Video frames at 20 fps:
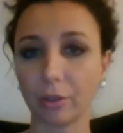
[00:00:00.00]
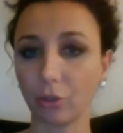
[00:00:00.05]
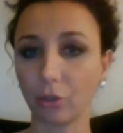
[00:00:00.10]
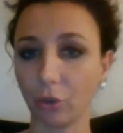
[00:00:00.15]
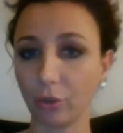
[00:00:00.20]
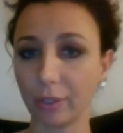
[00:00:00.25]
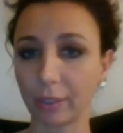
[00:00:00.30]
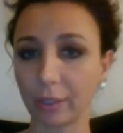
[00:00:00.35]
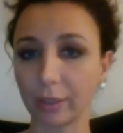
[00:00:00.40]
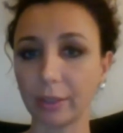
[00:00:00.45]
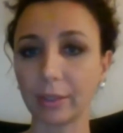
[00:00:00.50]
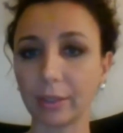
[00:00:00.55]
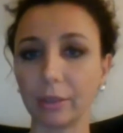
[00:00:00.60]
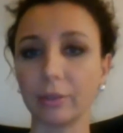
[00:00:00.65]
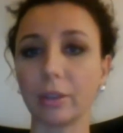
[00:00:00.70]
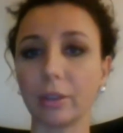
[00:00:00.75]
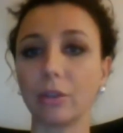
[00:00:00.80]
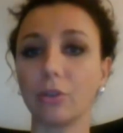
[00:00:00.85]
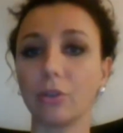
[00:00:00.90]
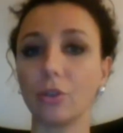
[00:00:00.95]
choices
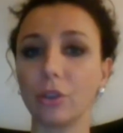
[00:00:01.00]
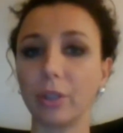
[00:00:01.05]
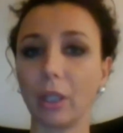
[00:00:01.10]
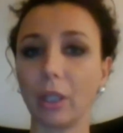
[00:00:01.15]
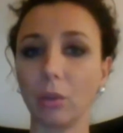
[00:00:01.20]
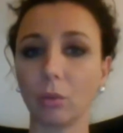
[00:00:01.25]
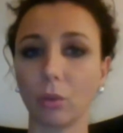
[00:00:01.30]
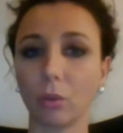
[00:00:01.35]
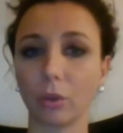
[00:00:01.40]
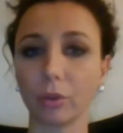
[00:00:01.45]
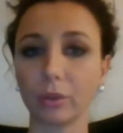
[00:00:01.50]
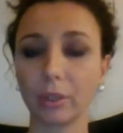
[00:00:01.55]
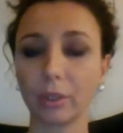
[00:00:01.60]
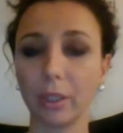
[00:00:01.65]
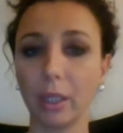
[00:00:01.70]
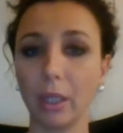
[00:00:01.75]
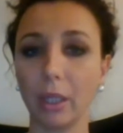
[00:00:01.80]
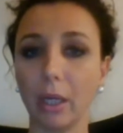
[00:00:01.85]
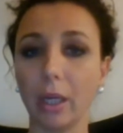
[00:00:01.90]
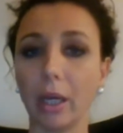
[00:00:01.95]
in the digital world
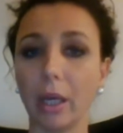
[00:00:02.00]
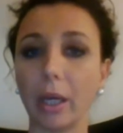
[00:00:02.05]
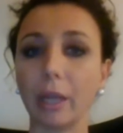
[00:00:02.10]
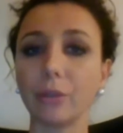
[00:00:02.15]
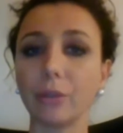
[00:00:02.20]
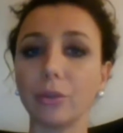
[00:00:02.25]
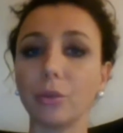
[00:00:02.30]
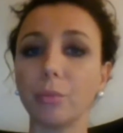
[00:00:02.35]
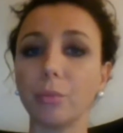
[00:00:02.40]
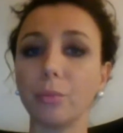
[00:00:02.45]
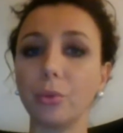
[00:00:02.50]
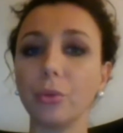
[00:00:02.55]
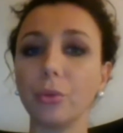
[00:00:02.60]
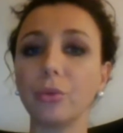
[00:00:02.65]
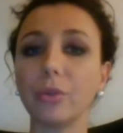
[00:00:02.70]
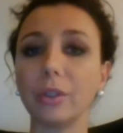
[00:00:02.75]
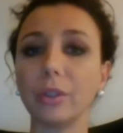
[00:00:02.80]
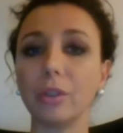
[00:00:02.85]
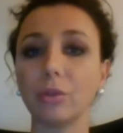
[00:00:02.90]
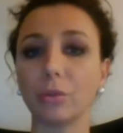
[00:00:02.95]
and to
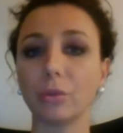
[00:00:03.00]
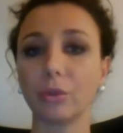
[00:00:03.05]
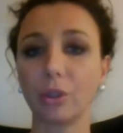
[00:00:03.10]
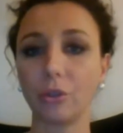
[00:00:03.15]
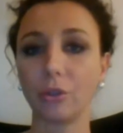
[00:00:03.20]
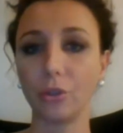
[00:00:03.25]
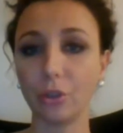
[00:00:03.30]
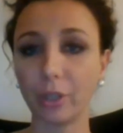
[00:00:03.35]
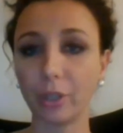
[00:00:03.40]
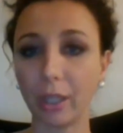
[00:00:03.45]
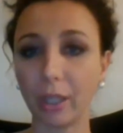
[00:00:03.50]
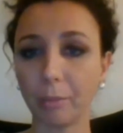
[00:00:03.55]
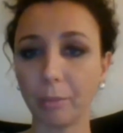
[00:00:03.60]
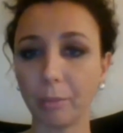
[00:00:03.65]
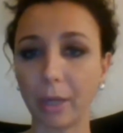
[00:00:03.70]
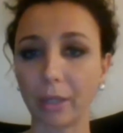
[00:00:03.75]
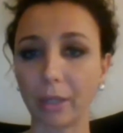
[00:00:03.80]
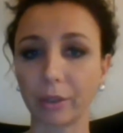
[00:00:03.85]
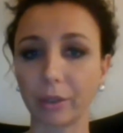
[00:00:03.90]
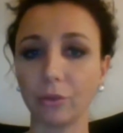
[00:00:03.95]
put into the digital
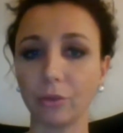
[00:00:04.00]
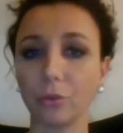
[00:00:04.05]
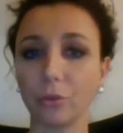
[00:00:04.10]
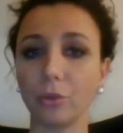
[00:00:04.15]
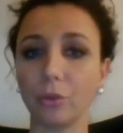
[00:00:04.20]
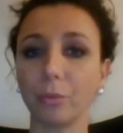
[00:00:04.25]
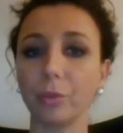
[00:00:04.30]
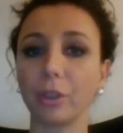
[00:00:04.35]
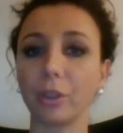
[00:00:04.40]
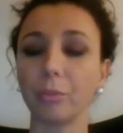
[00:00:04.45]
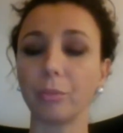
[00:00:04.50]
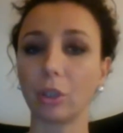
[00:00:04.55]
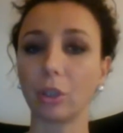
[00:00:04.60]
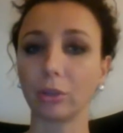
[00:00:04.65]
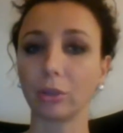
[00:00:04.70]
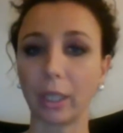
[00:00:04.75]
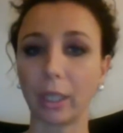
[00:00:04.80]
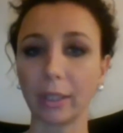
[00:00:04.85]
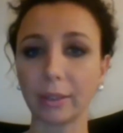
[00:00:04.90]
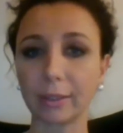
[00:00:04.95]
market European
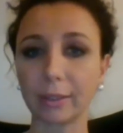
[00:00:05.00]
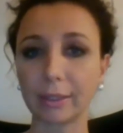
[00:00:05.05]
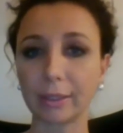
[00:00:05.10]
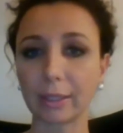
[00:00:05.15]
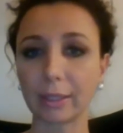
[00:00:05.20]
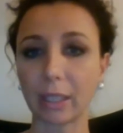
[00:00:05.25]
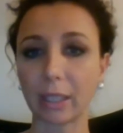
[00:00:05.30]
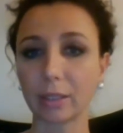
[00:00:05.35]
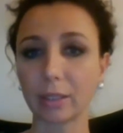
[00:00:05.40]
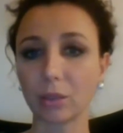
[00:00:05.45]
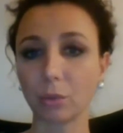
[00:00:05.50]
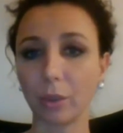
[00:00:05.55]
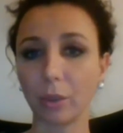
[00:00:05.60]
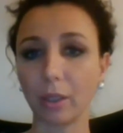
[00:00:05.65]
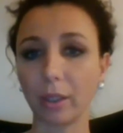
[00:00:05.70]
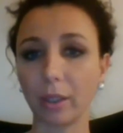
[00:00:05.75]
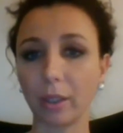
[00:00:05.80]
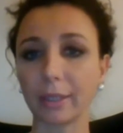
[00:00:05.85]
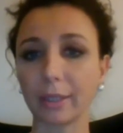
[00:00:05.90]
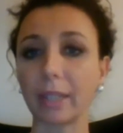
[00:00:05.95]
products, as
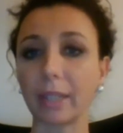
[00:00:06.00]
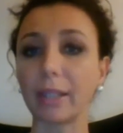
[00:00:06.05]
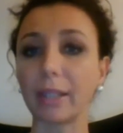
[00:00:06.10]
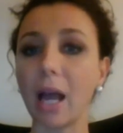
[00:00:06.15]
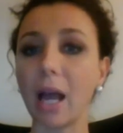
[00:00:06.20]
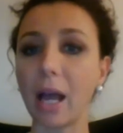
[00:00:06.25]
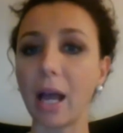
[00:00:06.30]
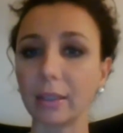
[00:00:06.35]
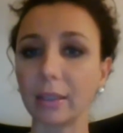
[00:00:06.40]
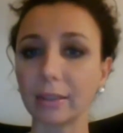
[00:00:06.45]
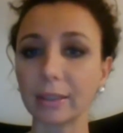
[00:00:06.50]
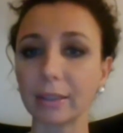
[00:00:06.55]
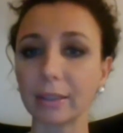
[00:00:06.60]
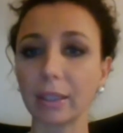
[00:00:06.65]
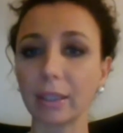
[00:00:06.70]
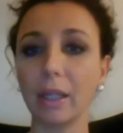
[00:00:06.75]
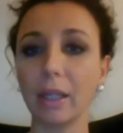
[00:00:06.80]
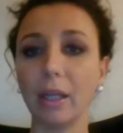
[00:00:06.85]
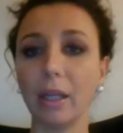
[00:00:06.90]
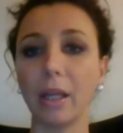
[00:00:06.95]
well as enhance
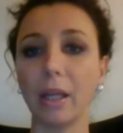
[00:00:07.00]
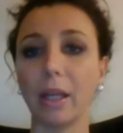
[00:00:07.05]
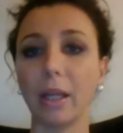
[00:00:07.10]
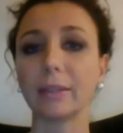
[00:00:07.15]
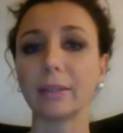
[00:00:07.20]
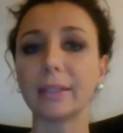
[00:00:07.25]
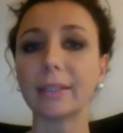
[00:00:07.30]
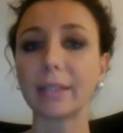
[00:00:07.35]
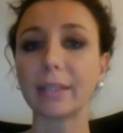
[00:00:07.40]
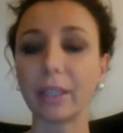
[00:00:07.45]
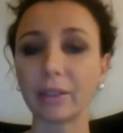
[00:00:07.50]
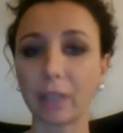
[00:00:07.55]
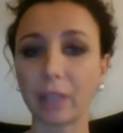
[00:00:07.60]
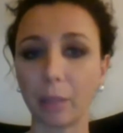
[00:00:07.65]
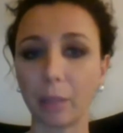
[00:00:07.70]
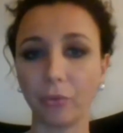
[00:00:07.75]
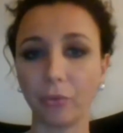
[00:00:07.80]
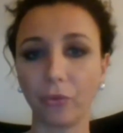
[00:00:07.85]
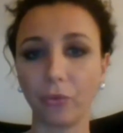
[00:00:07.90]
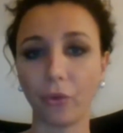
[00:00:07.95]
and set
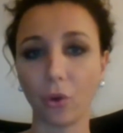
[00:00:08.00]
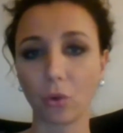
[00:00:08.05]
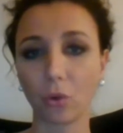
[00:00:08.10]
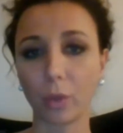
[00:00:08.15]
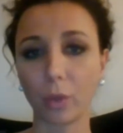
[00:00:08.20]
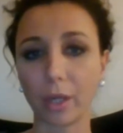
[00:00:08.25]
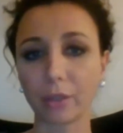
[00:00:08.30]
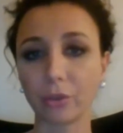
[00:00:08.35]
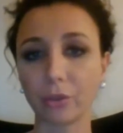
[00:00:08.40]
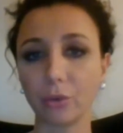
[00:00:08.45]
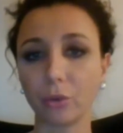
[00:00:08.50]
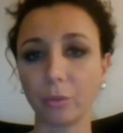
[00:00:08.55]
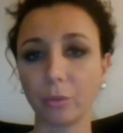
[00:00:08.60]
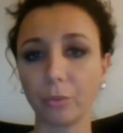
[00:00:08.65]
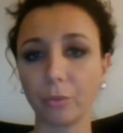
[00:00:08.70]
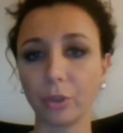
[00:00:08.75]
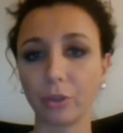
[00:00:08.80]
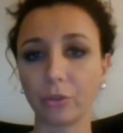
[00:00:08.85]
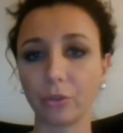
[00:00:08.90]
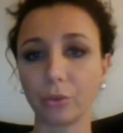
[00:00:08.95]
up forward
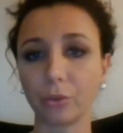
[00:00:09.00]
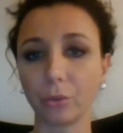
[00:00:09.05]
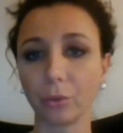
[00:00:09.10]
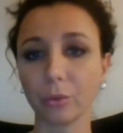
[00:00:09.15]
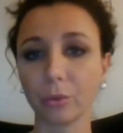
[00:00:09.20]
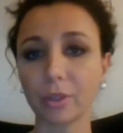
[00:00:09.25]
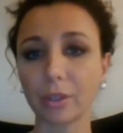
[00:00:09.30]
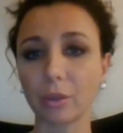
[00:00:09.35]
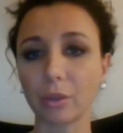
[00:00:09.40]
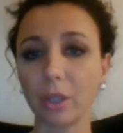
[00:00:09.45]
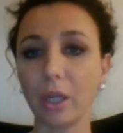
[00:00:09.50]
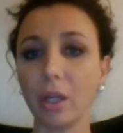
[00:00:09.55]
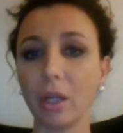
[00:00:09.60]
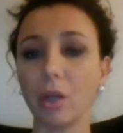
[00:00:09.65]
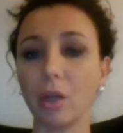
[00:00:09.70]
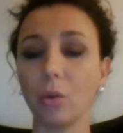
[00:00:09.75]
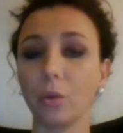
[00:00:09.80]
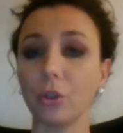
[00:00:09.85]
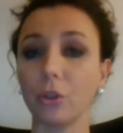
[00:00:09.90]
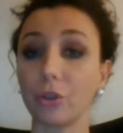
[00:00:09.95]
European rules
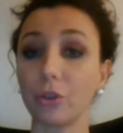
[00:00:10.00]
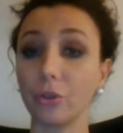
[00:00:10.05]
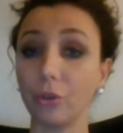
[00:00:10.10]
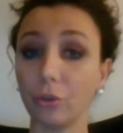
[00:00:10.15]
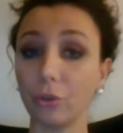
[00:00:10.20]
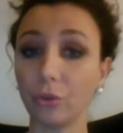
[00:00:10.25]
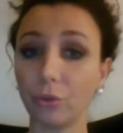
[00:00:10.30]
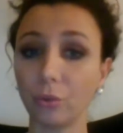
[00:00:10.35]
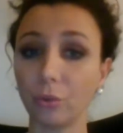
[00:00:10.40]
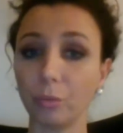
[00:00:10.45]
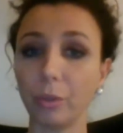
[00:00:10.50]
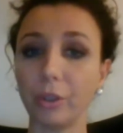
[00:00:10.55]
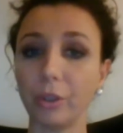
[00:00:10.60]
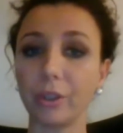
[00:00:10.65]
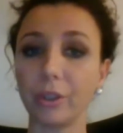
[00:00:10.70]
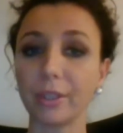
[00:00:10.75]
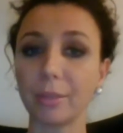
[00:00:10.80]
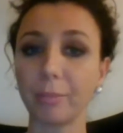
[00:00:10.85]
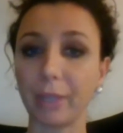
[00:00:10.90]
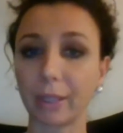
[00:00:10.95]
which need to be
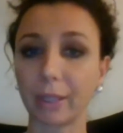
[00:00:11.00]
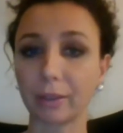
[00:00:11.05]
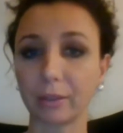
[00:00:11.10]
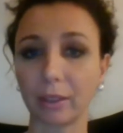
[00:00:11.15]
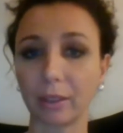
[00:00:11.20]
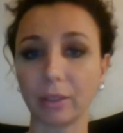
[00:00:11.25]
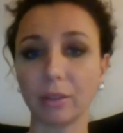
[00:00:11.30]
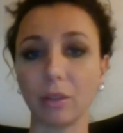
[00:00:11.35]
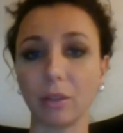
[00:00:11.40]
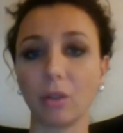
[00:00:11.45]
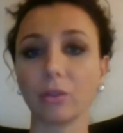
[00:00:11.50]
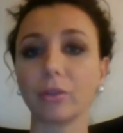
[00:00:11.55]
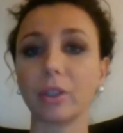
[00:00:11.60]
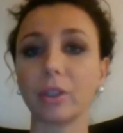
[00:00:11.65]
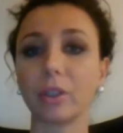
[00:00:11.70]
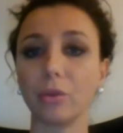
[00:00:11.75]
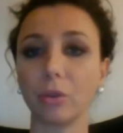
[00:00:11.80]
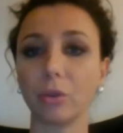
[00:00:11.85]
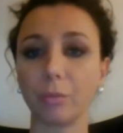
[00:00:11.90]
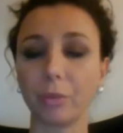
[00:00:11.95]
respected on
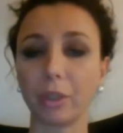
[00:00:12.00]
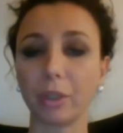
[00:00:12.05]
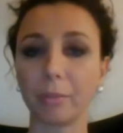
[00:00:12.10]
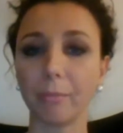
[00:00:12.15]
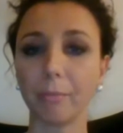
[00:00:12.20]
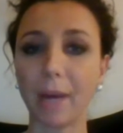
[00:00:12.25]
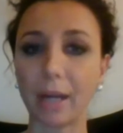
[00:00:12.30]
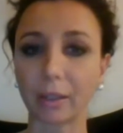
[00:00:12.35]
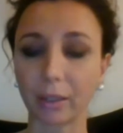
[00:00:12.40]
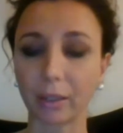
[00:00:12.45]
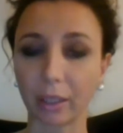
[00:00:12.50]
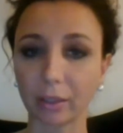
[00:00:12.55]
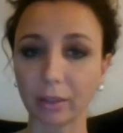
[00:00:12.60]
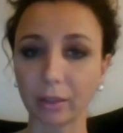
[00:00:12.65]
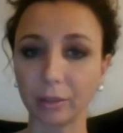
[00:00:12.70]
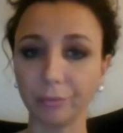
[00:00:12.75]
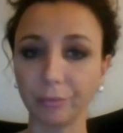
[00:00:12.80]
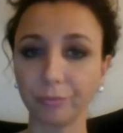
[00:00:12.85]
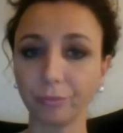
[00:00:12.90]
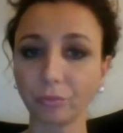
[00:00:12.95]
the European
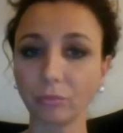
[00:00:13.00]
market.